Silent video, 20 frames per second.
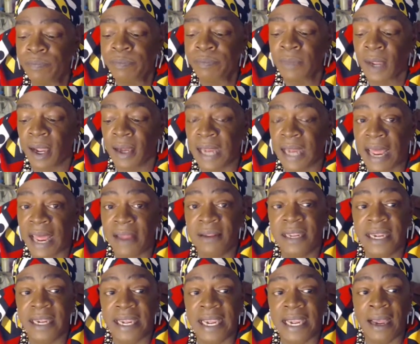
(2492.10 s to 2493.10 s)
A lot of
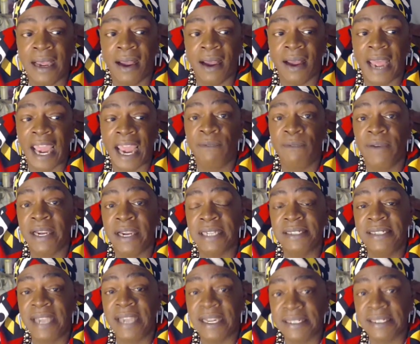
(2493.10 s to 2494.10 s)
the African
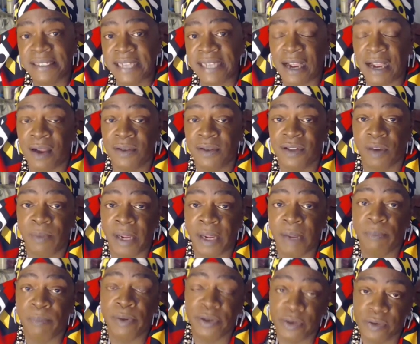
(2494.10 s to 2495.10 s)
textiles are being
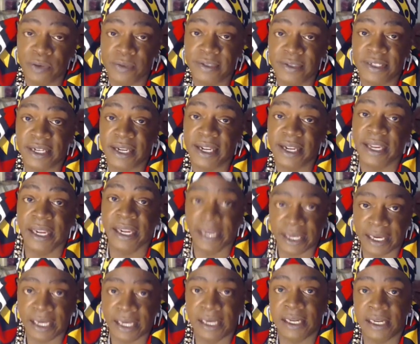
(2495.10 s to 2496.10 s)
produced in
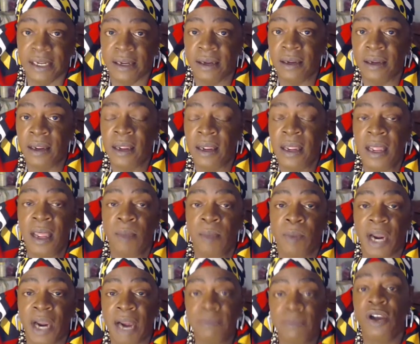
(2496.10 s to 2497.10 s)
India.
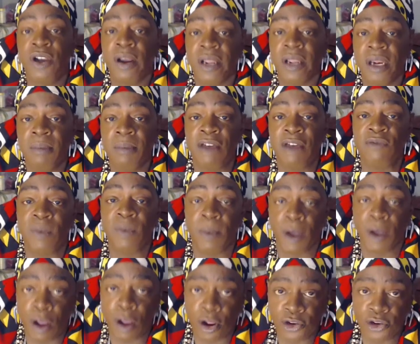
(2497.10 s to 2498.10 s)
But I'm talking about from a
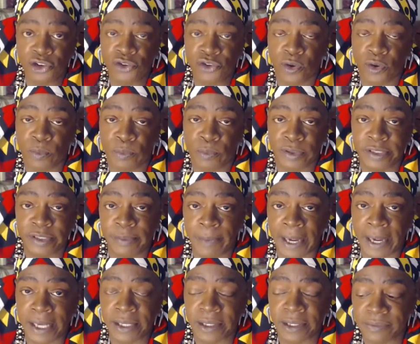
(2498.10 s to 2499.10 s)
cultural
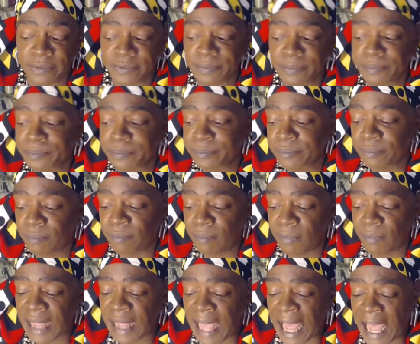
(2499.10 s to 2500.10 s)
perspective.
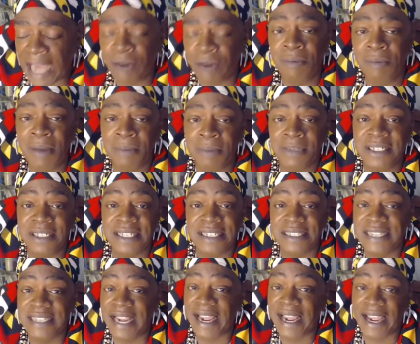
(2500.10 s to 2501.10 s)
I can remember the
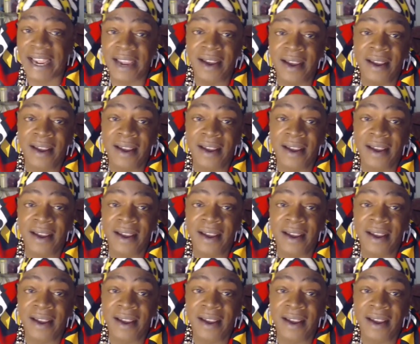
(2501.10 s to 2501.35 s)
day,